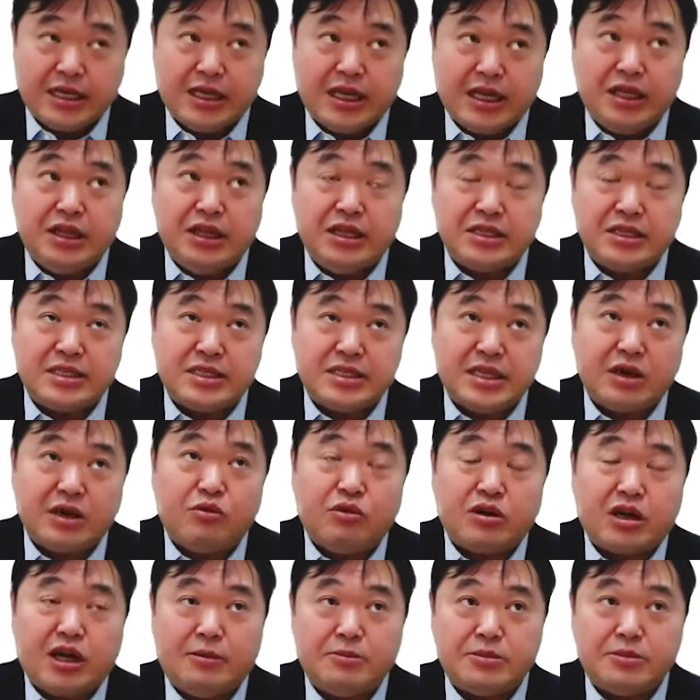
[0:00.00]
And the stick will
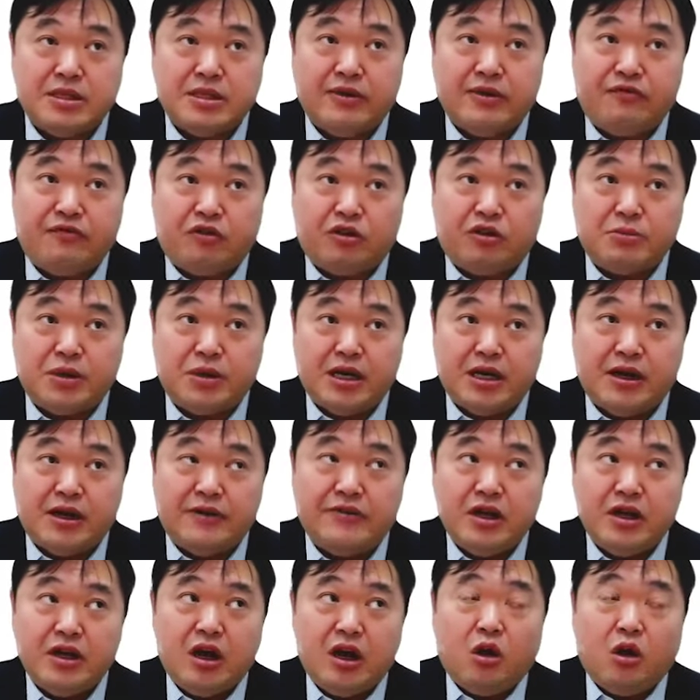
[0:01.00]
comes in the form of,
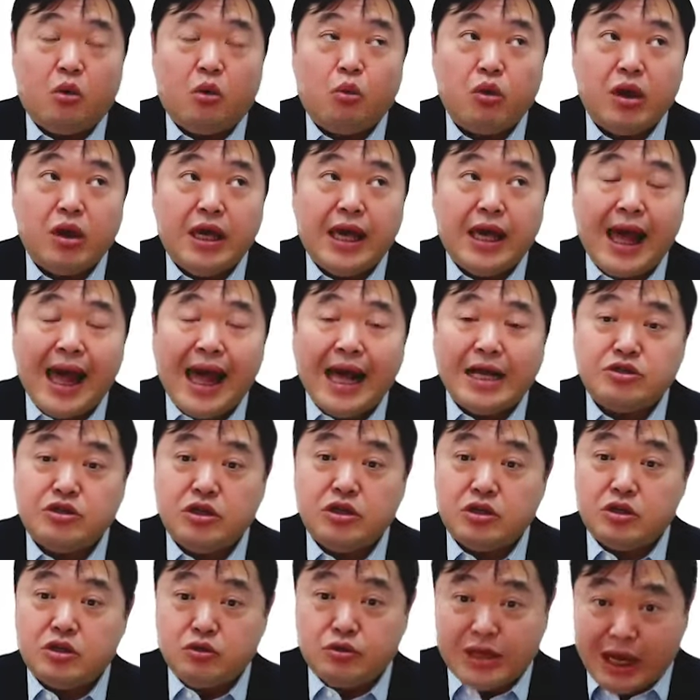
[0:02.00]
we actually
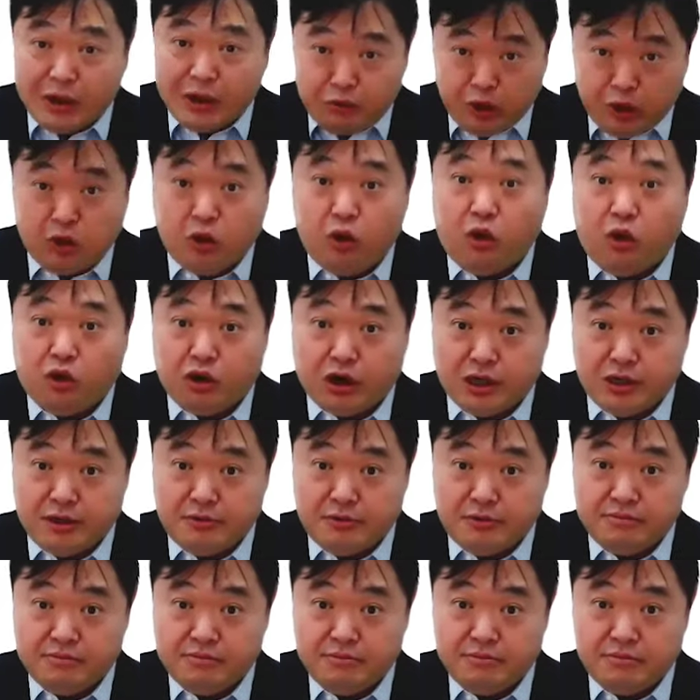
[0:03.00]
do not record
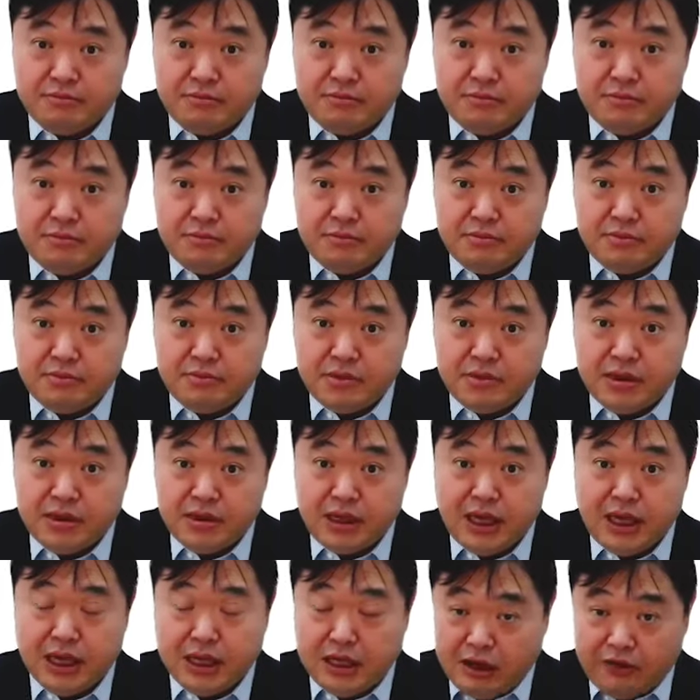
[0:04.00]

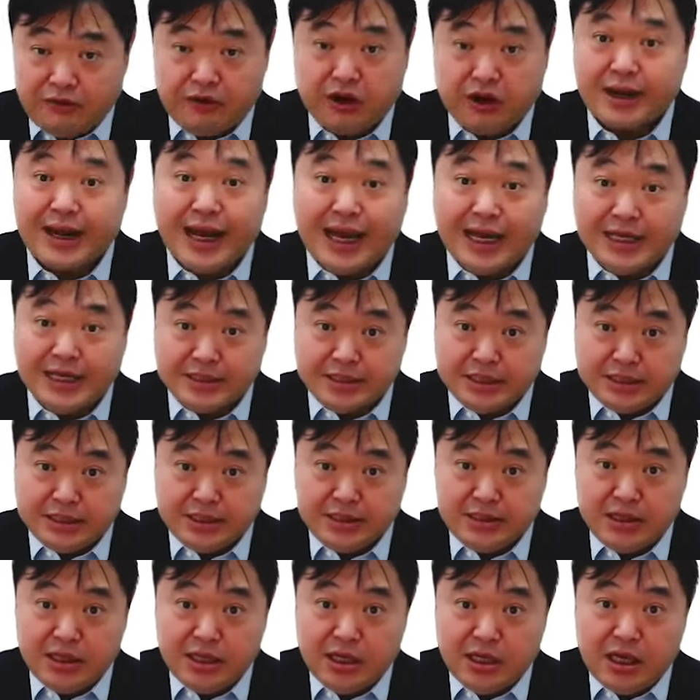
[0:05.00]
any of our classes
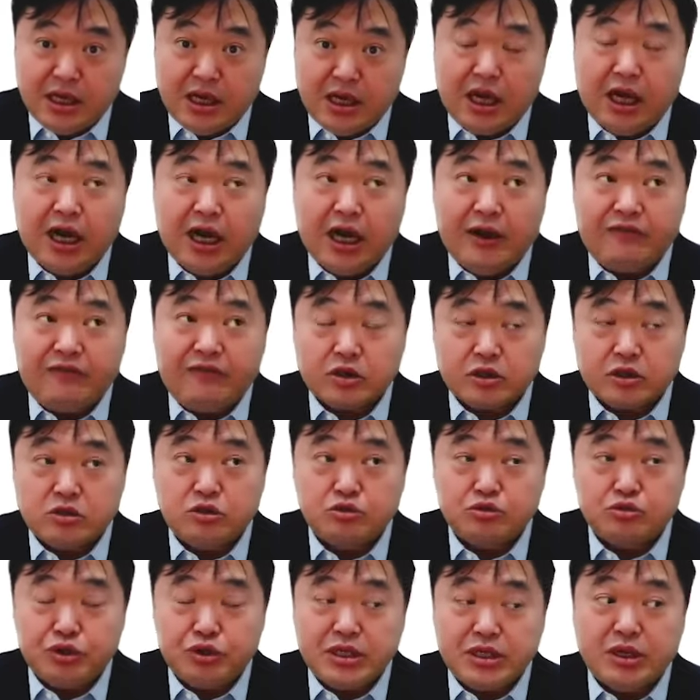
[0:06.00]
for two
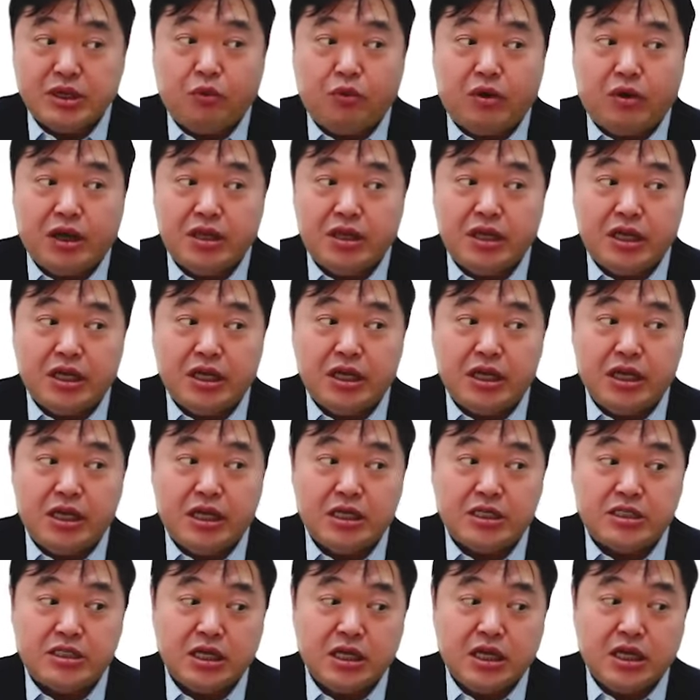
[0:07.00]
reasons. One
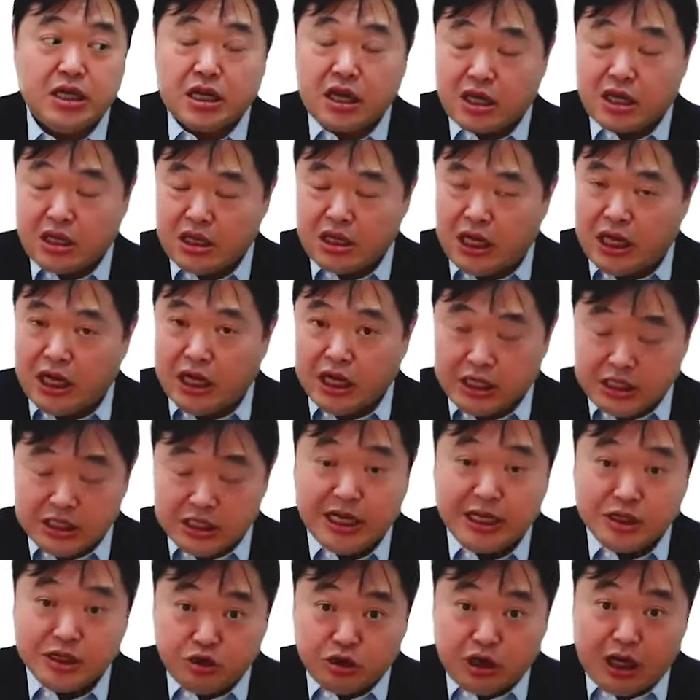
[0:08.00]
is
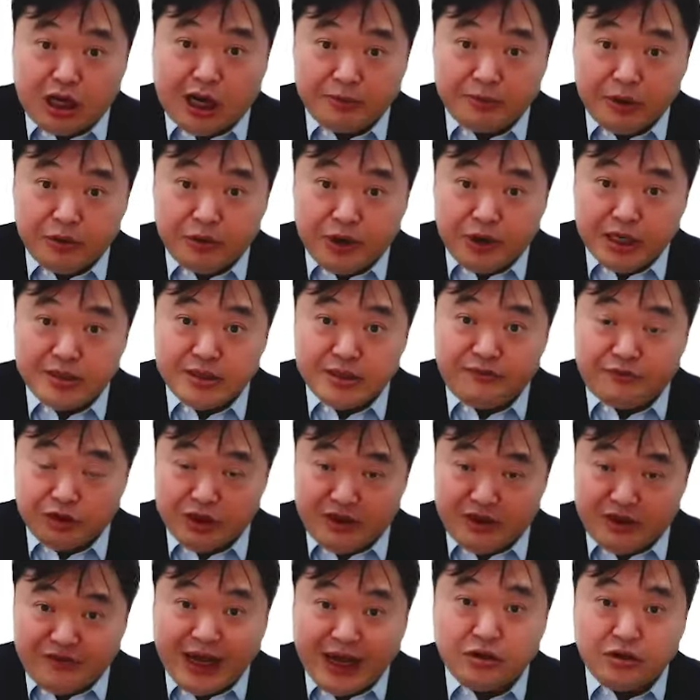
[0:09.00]
intellectual copyright for the
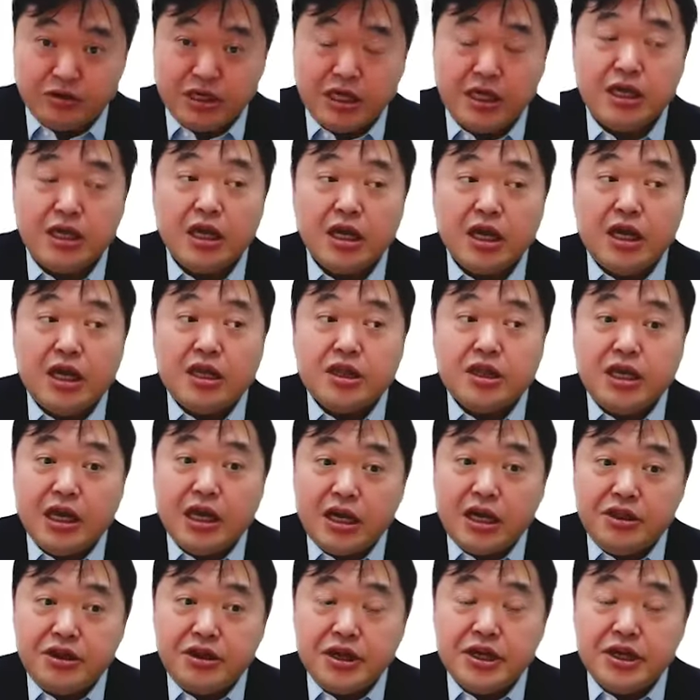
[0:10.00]
faculty. The
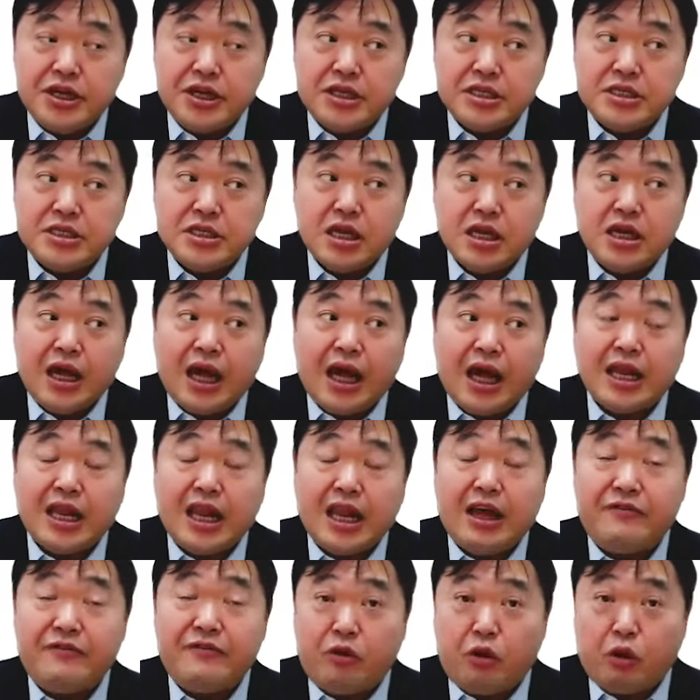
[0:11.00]
other is a
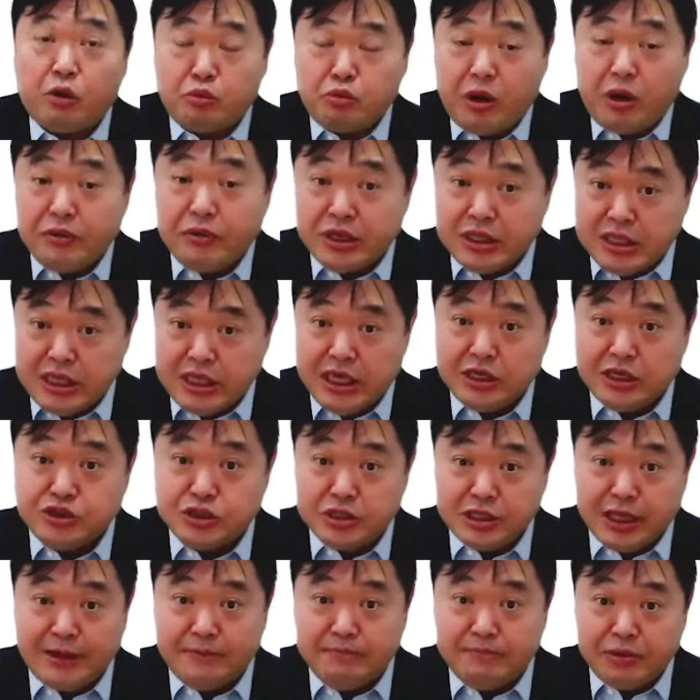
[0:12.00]
lot of what we teach in
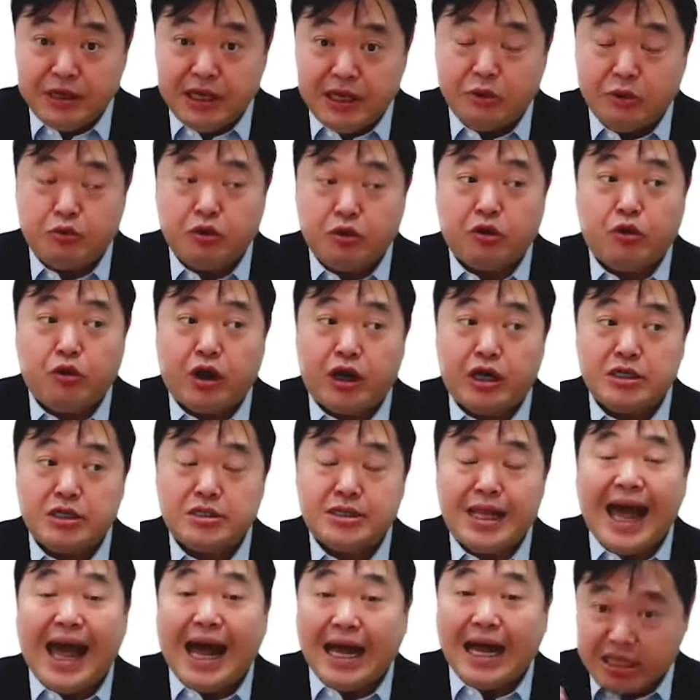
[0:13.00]
MBA requires
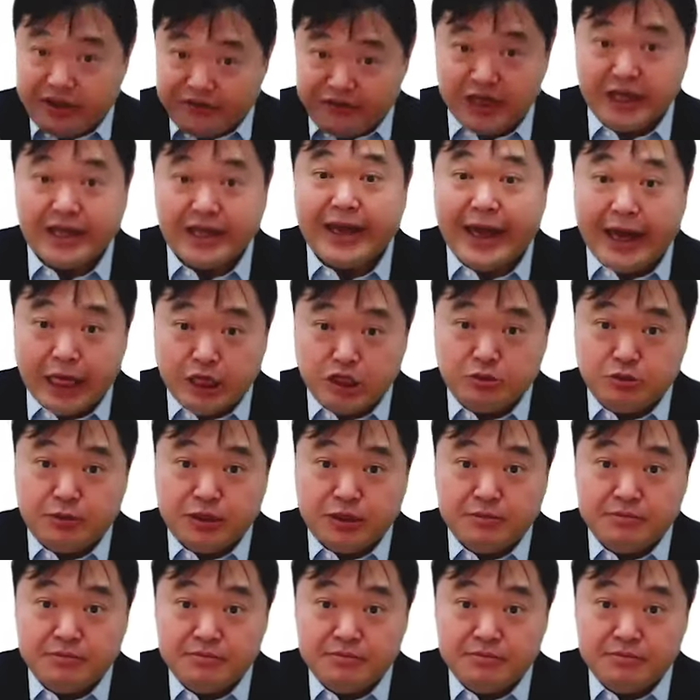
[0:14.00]
active engagement.